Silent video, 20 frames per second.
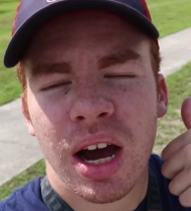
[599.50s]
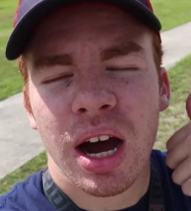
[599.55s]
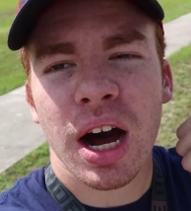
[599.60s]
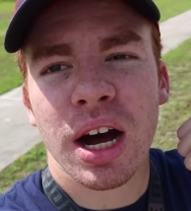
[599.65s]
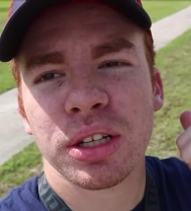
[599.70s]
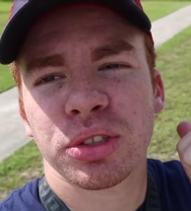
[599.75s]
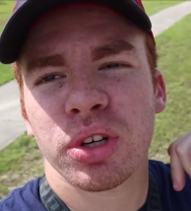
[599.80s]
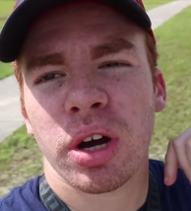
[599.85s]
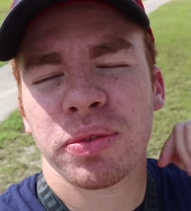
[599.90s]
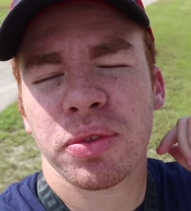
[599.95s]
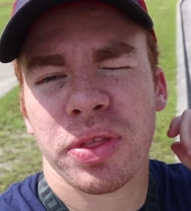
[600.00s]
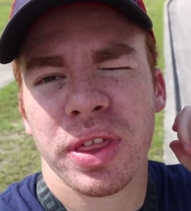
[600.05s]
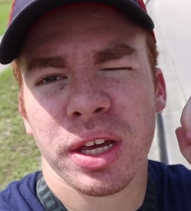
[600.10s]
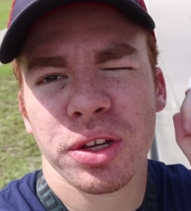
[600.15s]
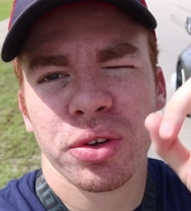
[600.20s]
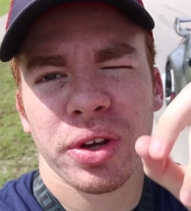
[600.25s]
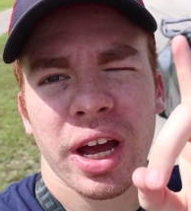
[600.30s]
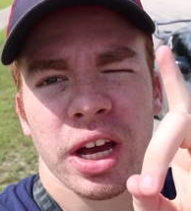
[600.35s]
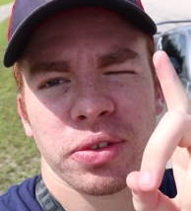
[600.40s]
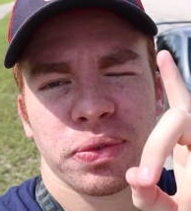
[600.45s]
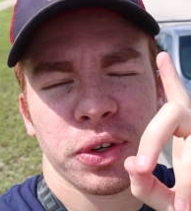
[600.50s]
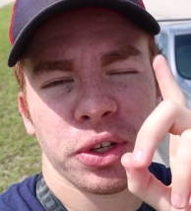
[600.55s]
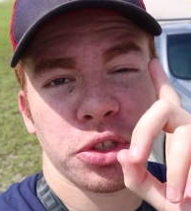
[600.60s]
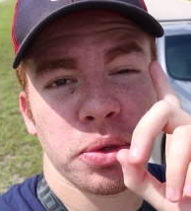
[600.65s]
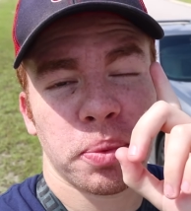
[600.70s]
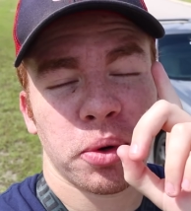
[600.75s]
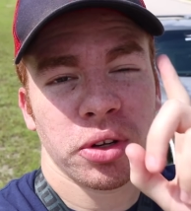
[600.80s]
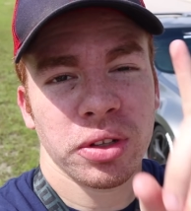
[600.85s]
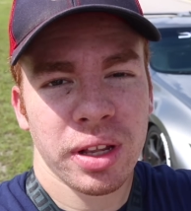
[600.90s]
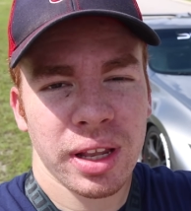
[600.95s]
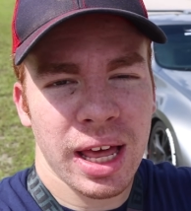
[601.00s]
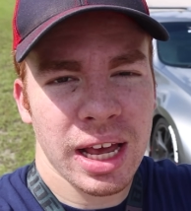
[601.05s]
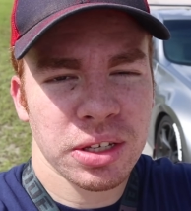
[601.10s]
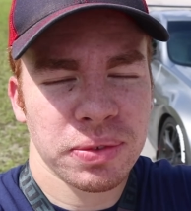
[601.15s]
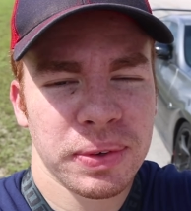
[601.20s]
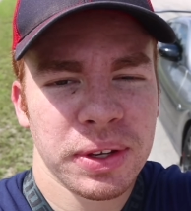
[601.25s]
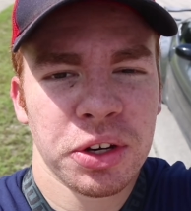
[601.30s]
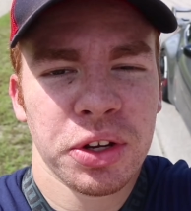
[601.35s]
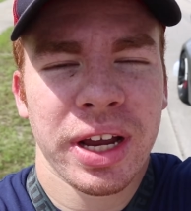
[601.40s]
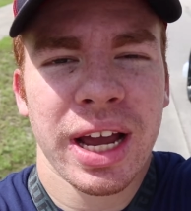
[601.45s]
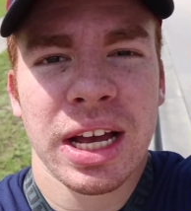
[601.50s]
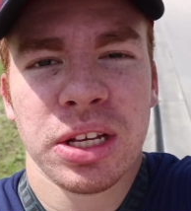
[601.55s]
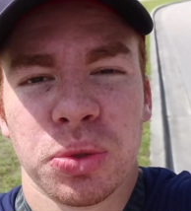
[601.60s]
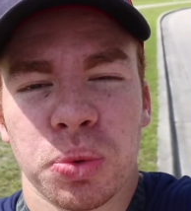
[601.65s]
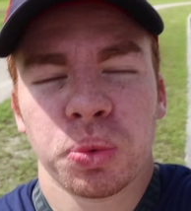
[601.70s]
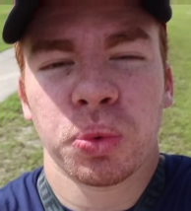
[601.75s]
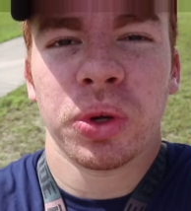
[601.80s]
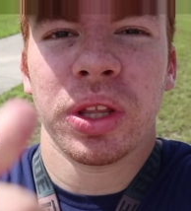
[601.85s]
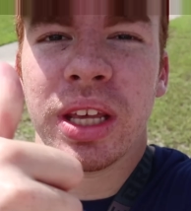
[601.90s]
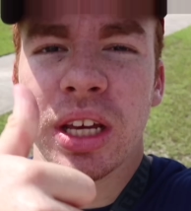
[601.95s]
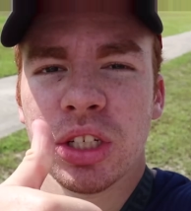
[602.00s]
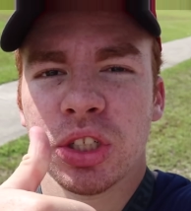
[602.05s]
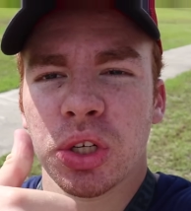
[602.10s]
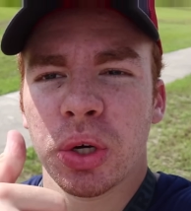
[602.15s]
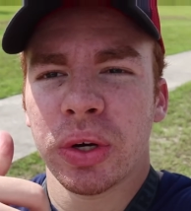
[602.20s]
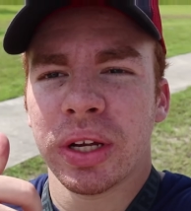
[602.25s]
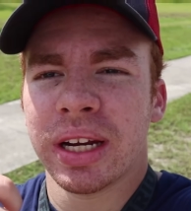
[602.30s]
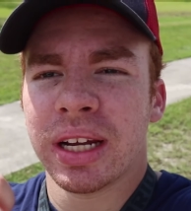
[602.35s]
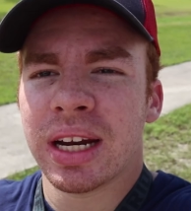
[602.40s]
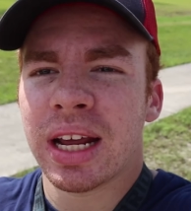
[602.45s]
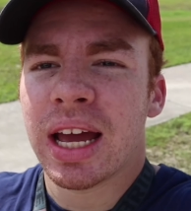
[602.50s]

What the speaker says: Also, I have to thank you guys for the support on the last video. You guys really enjoyed it.